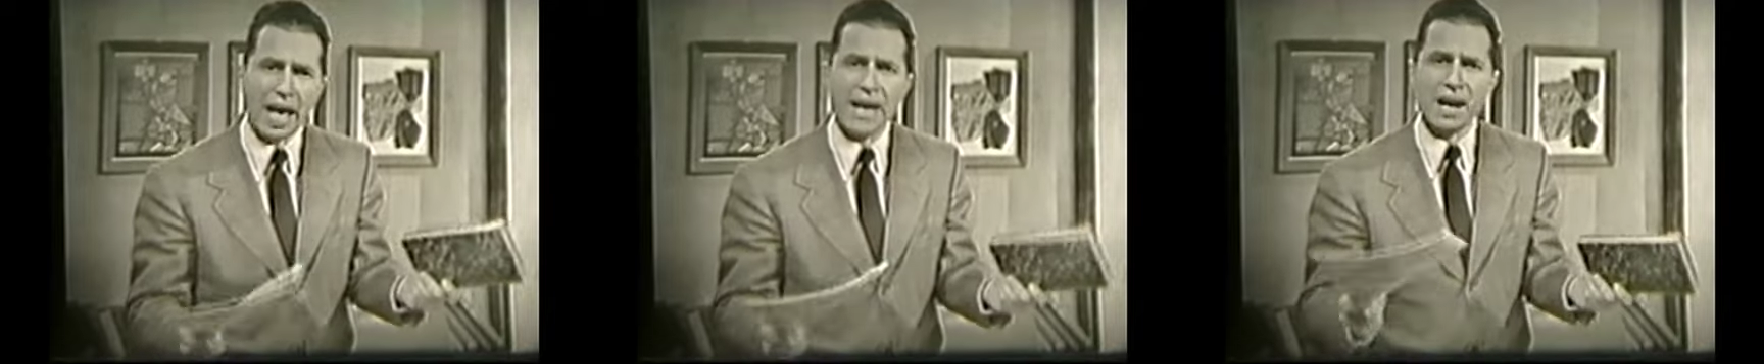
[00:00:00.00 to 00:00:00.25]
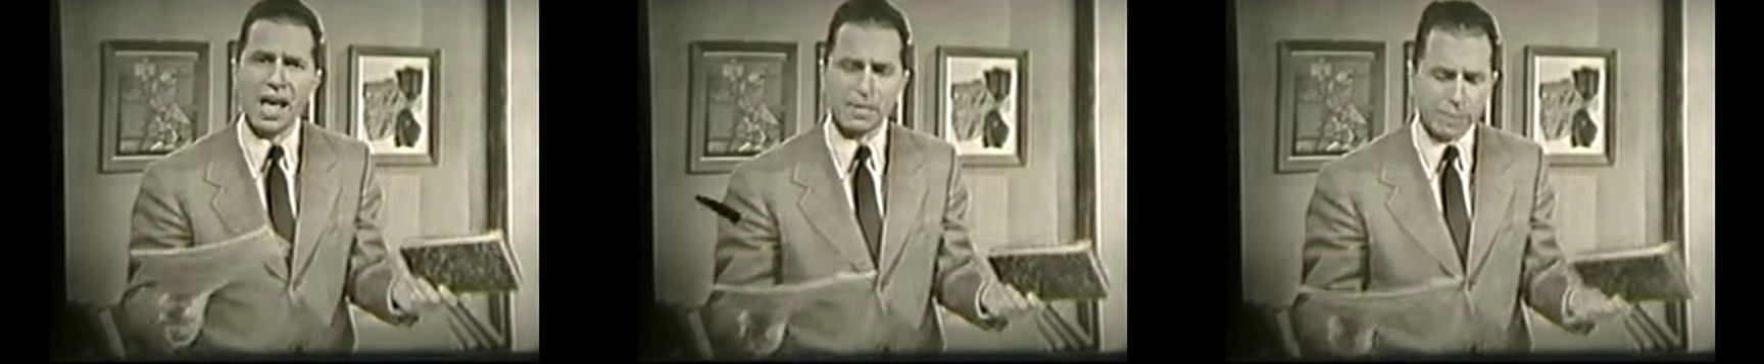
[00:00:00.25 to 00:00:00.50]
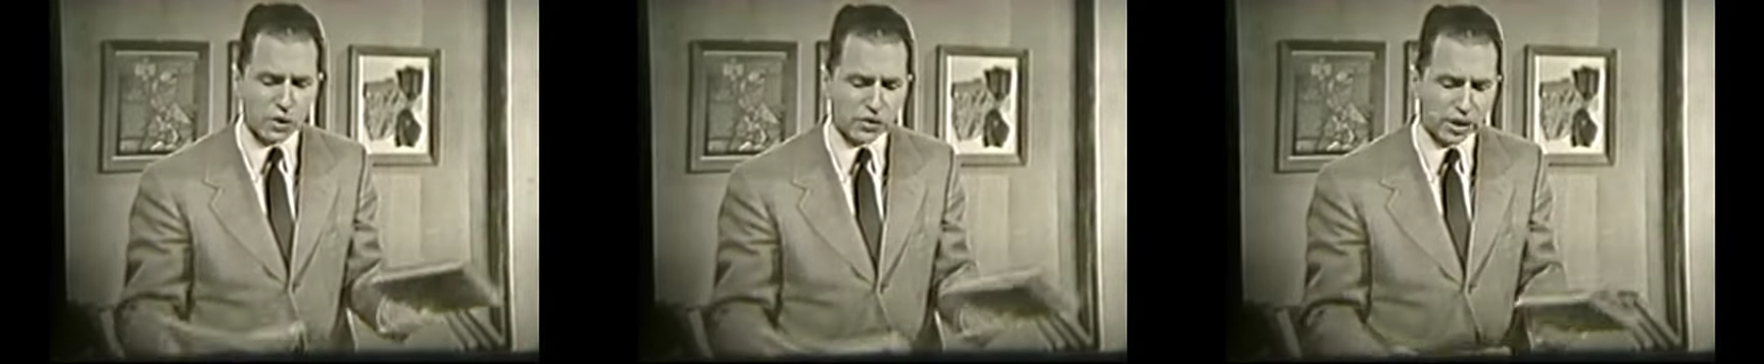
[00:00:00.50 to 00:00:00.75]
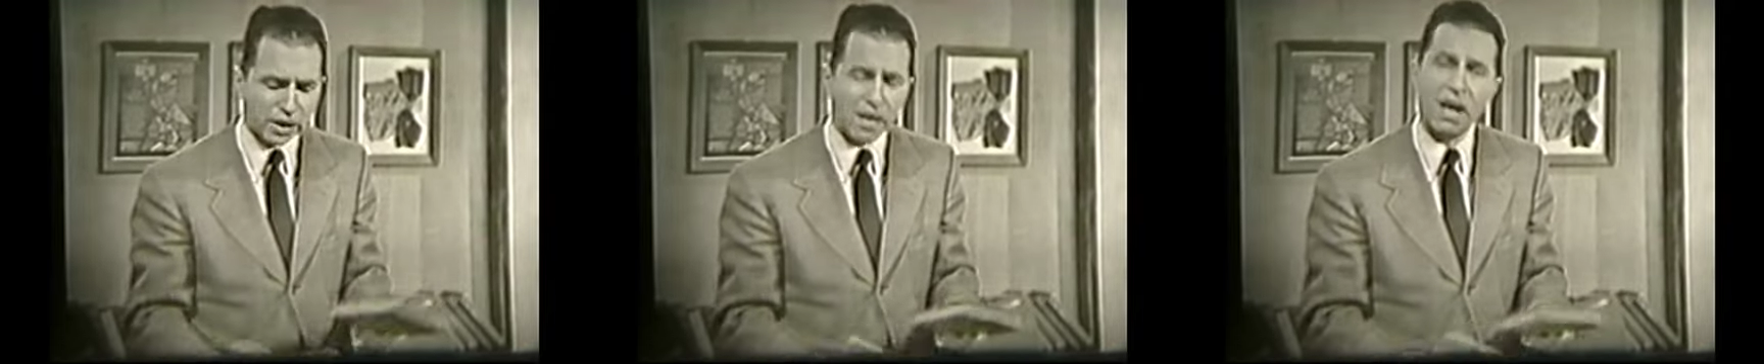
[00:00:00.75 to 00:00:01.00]
and like
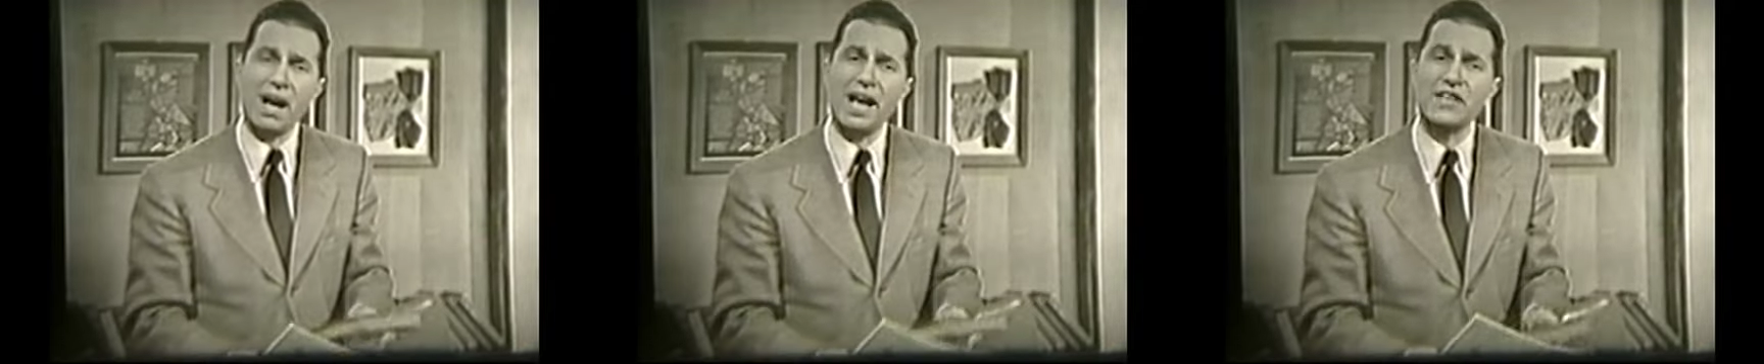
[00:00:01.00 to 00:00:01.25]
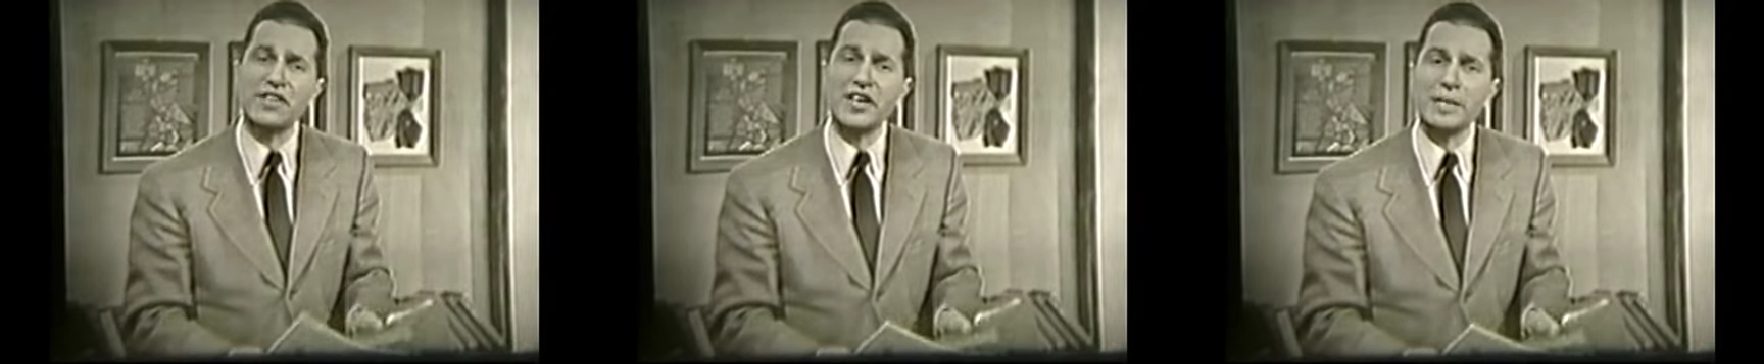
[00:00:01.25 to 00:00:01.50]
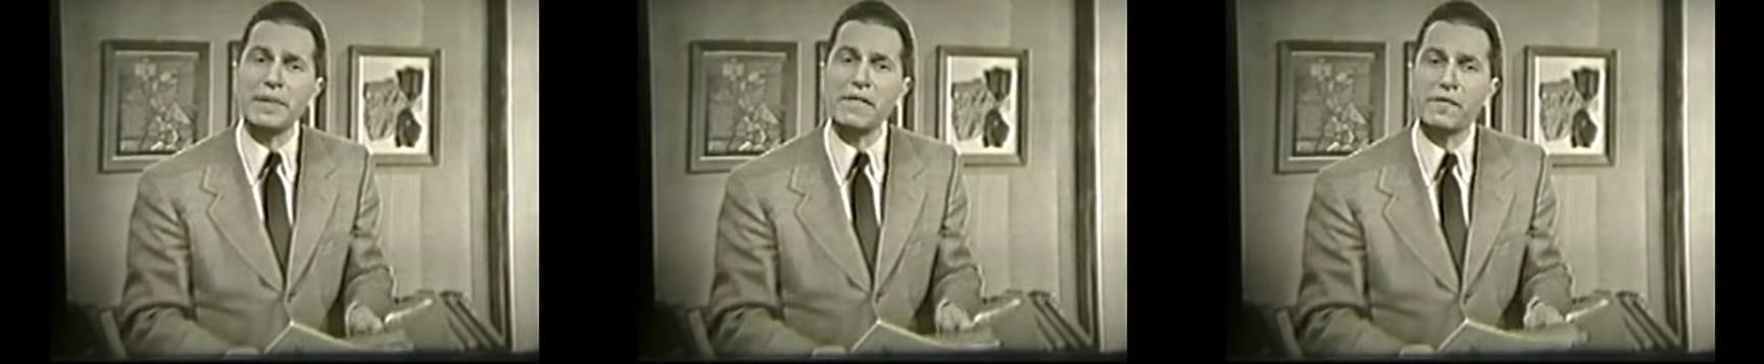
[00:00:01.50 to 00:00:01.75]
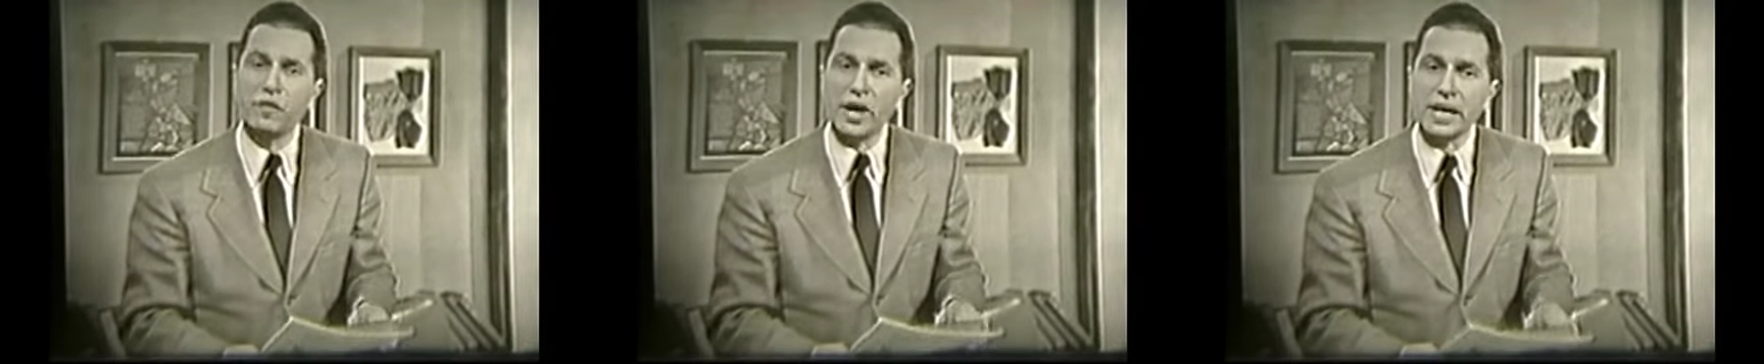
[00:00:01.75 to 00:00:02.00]
music are said to
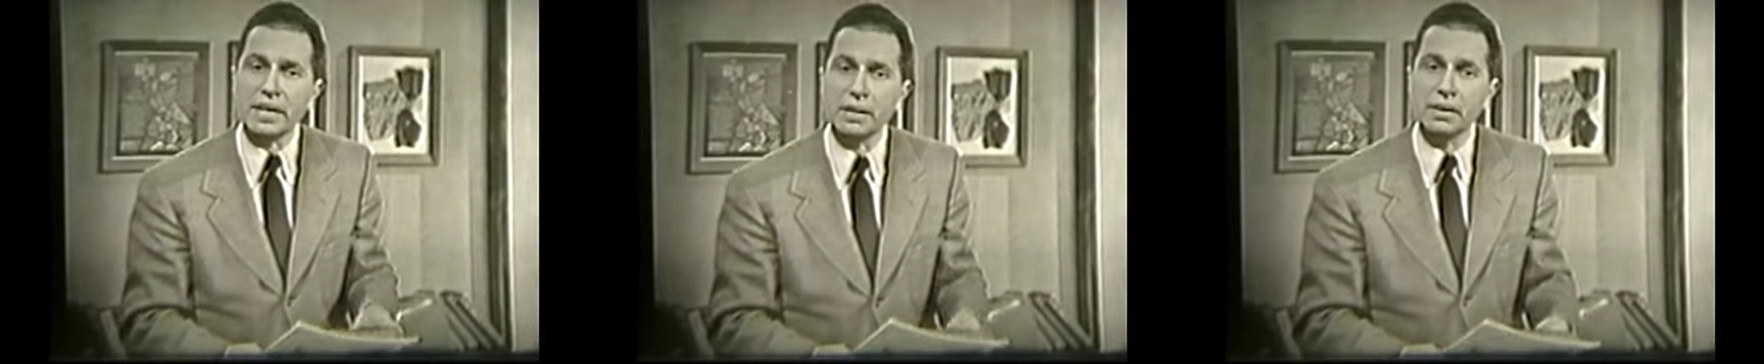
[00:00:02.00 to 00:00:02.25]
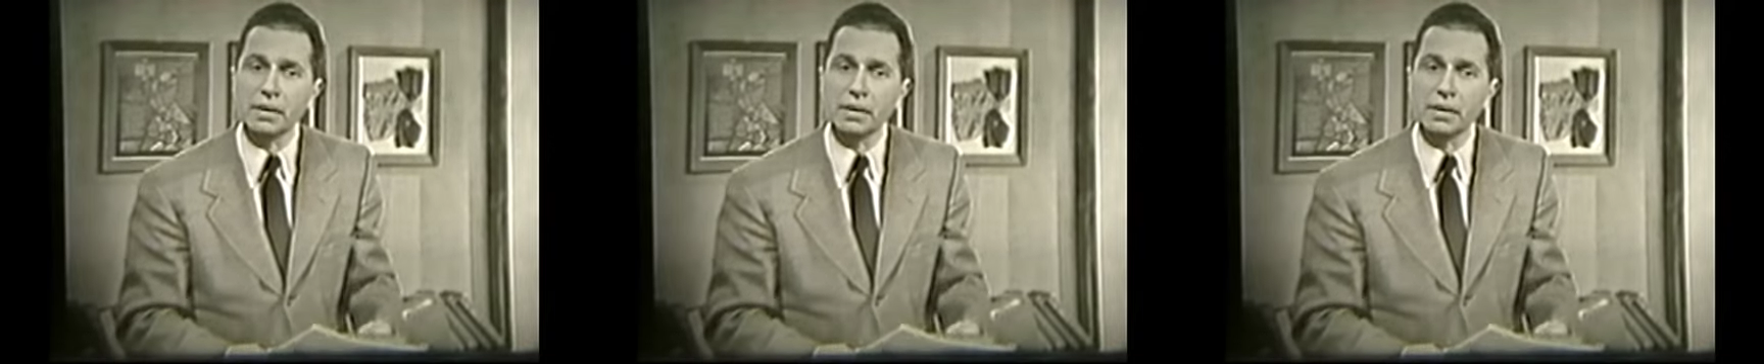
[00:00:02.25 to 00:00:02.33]
be free,